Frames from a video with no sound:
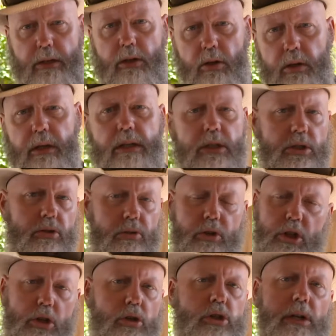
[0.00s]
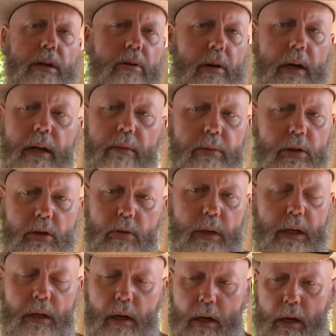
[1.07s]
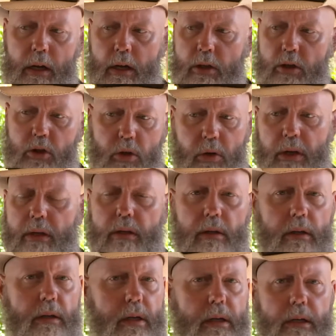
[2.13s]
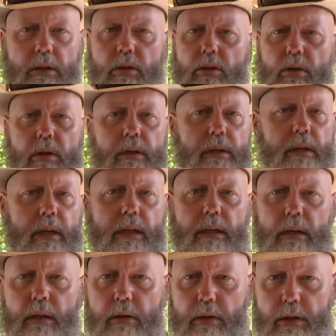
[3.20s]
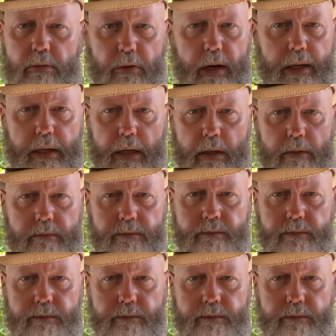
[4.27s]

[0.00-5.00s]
unit is usually running between 230 to 280 degrees Fahrenheit.